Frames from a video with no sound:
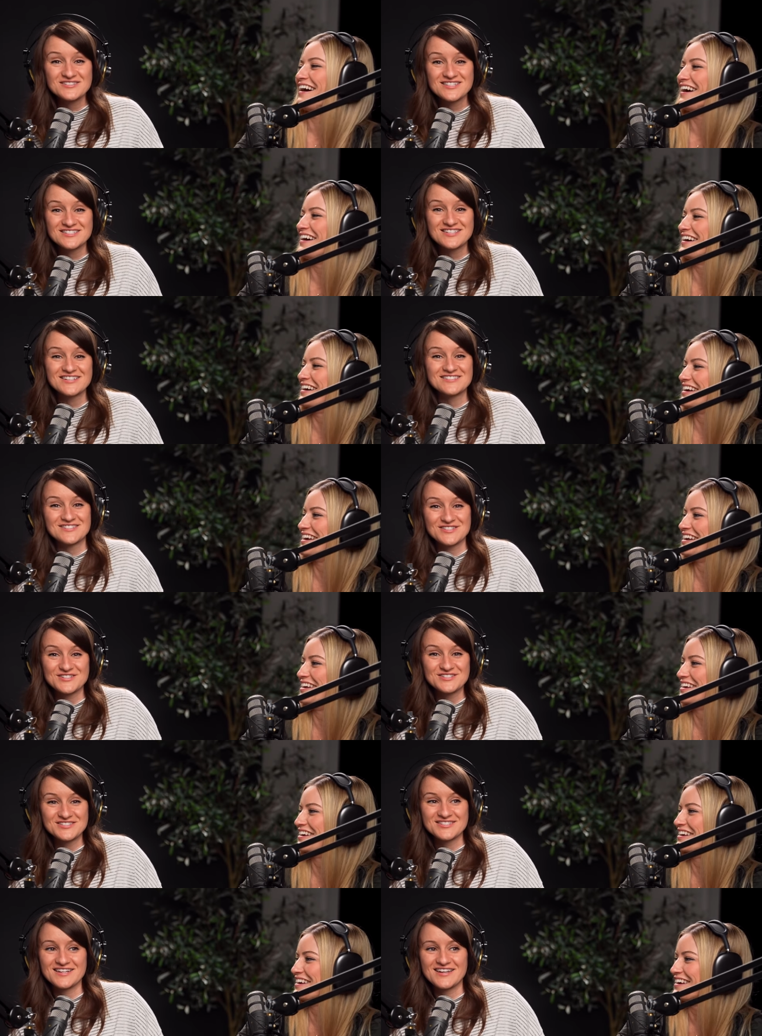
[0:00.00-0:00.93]
Speaker 1: was gonna say it's
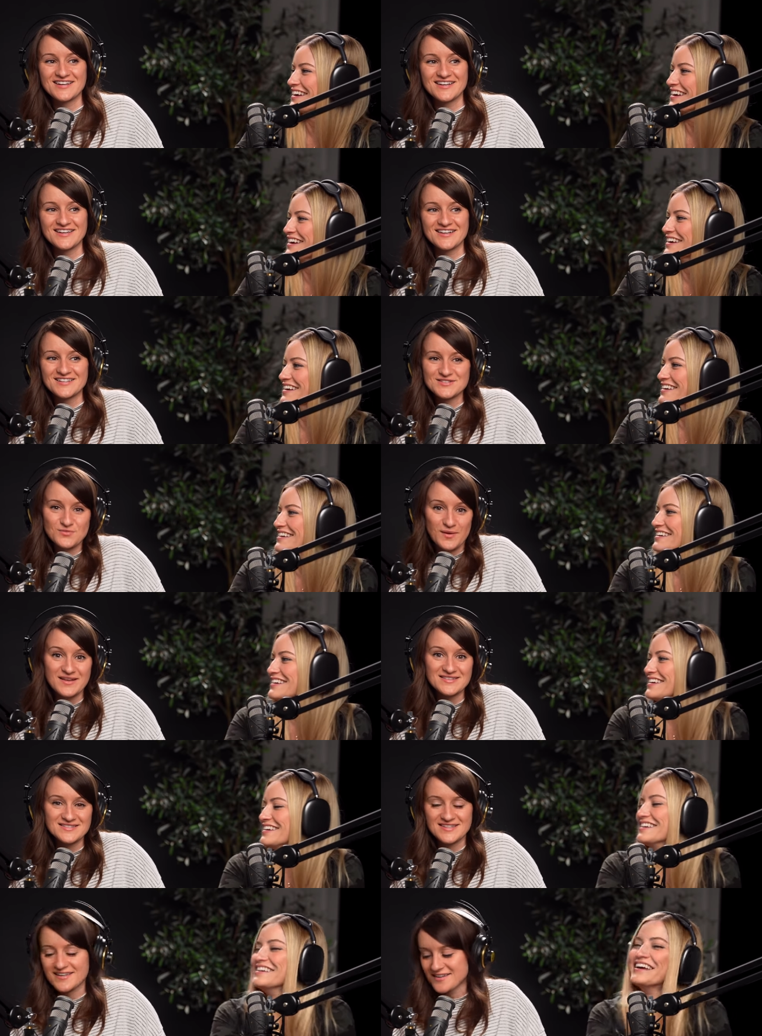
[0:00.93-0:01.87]
Thursday and it's
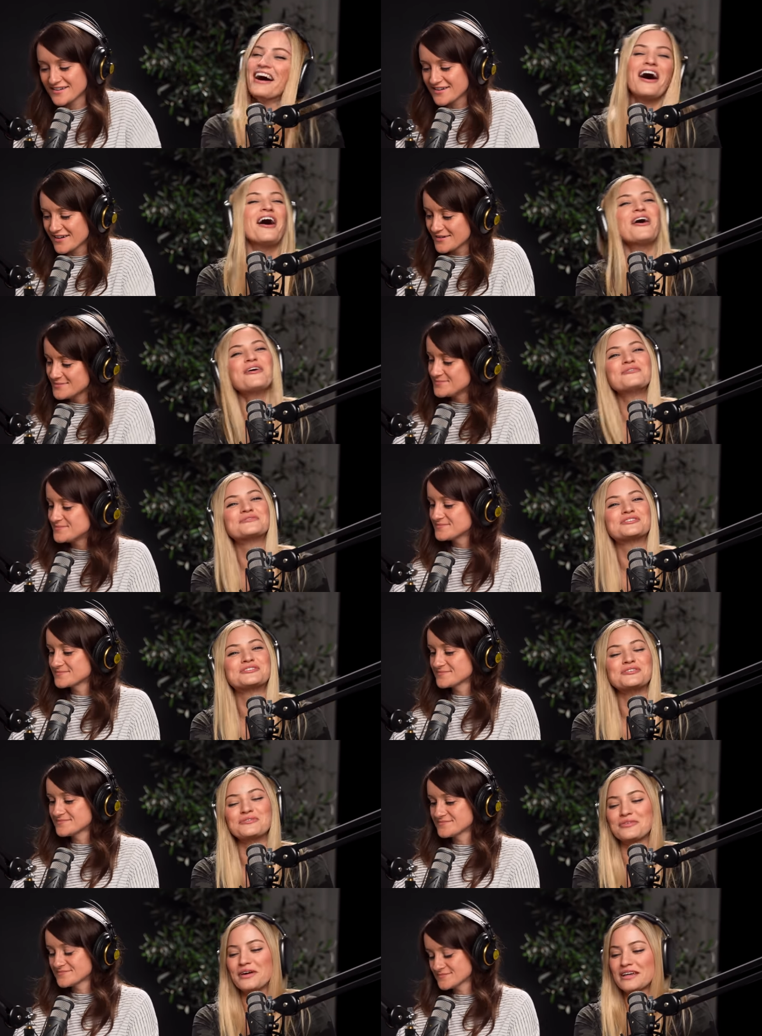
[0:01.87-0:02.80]
Wednesday. Okay. Oh
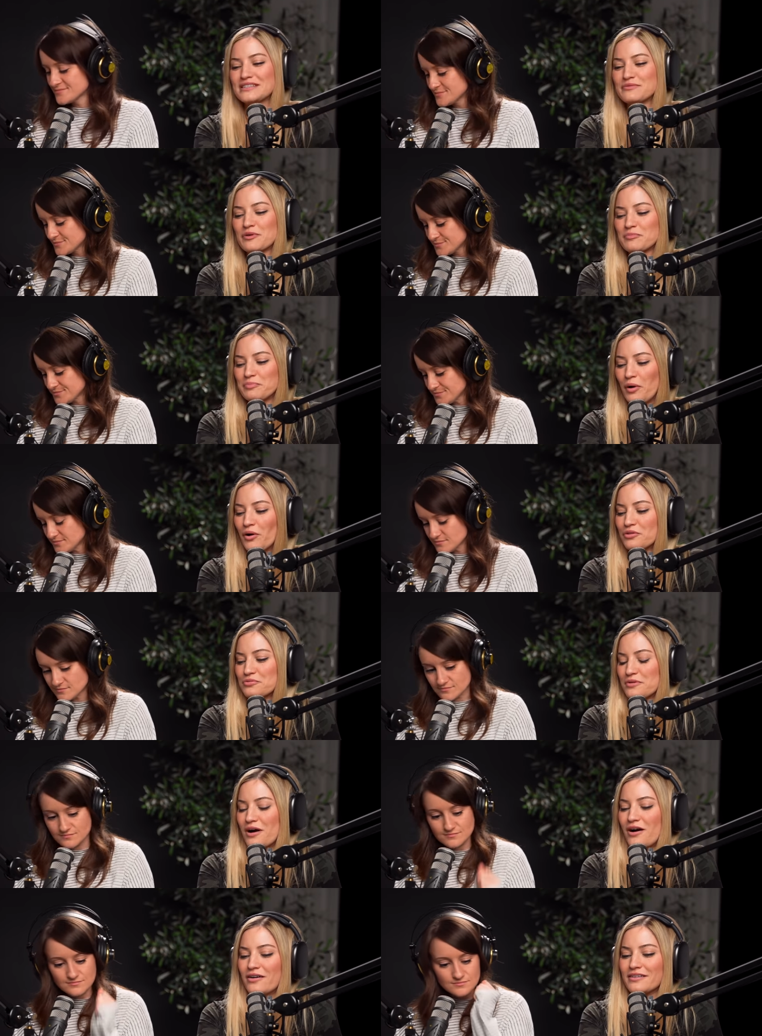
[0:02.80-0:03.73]
Speaker 2: shoot. Okay, so we're both
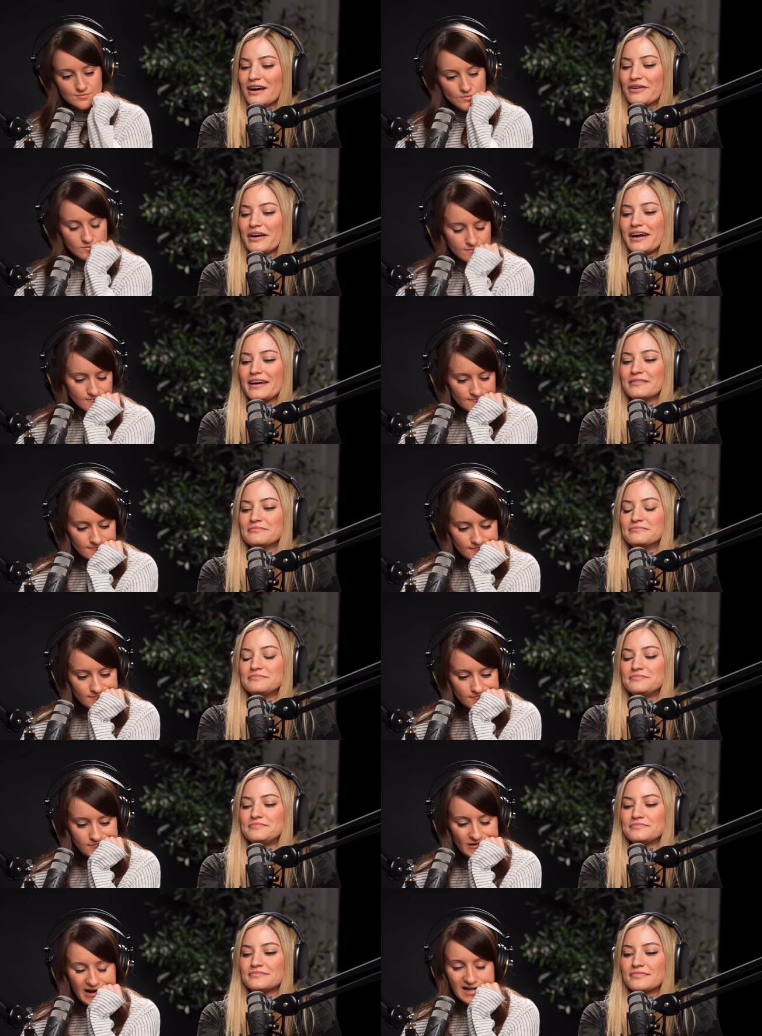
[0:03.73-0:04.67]
wrong. Okay.
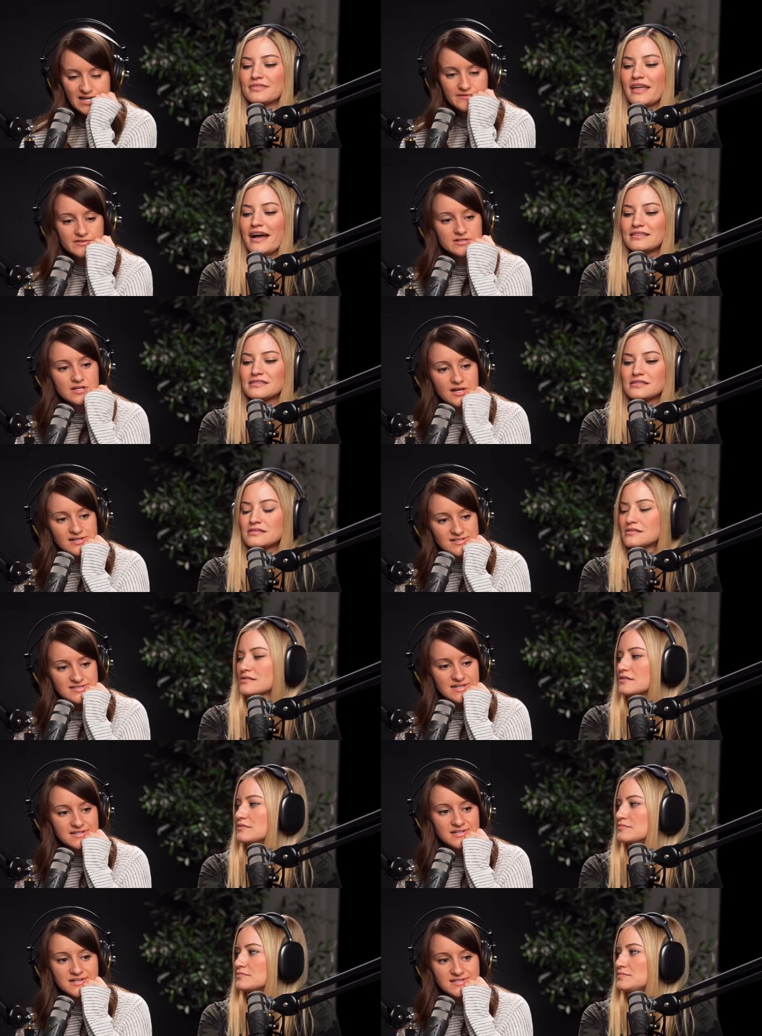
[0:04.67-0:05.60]
Speaker 1: I have That's, a lot of
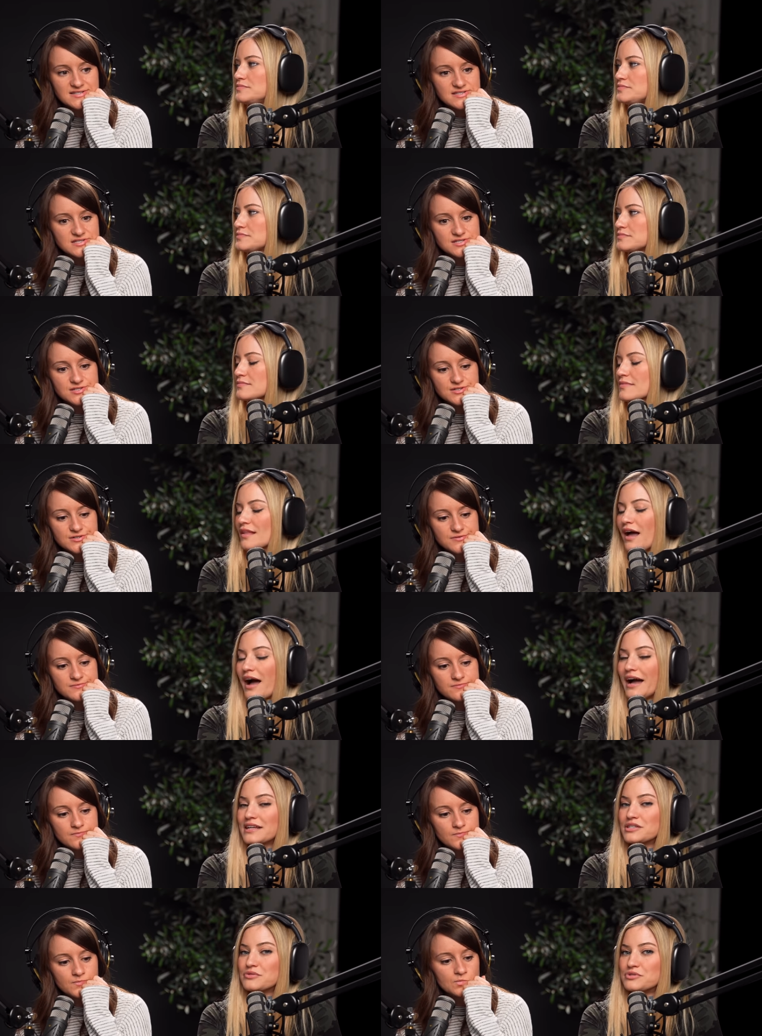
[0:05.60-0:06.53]
Speaker 2: deadlines to do.
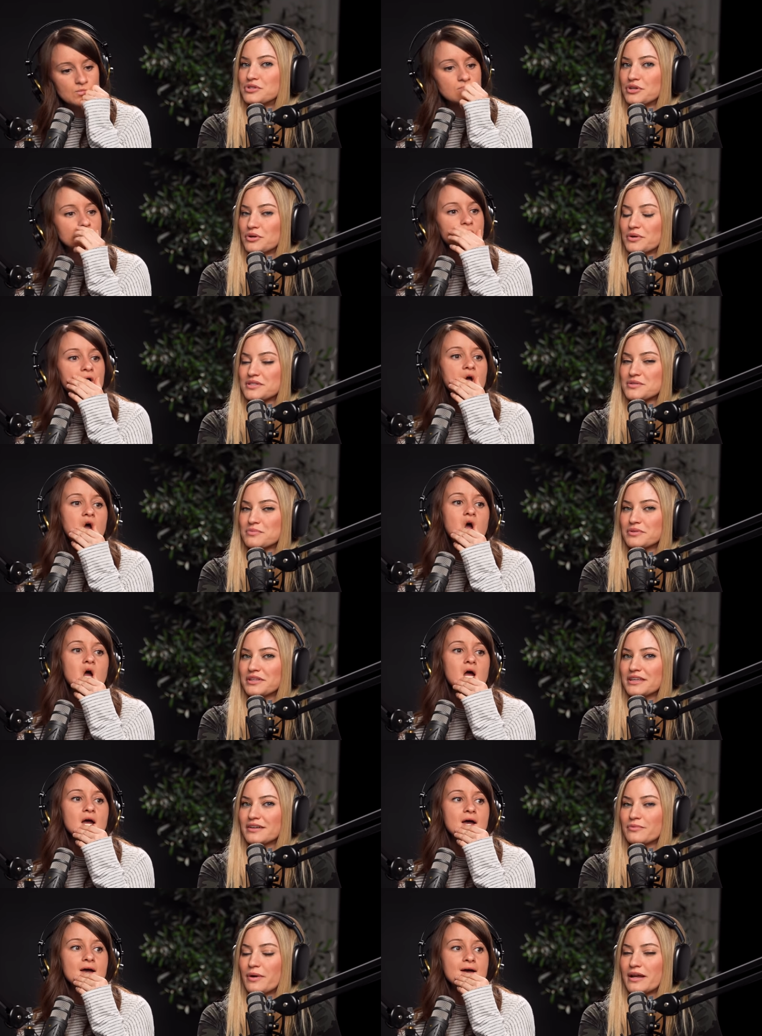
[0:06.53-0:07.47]
I do too. It's
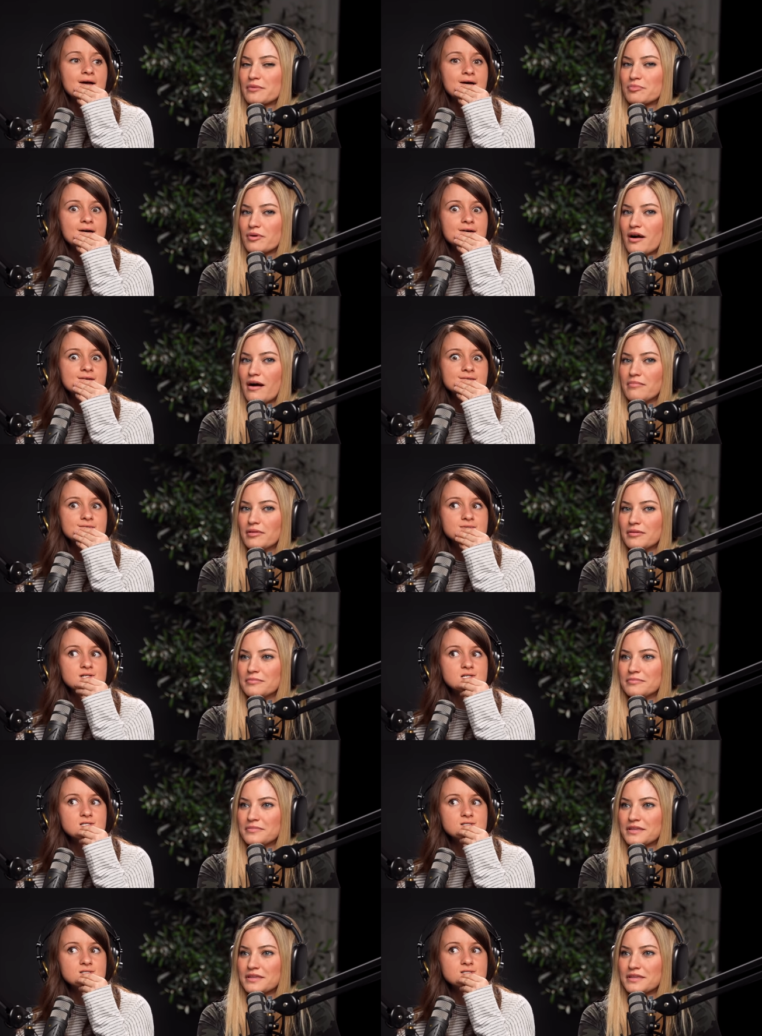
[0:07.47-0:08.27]
really quite a problem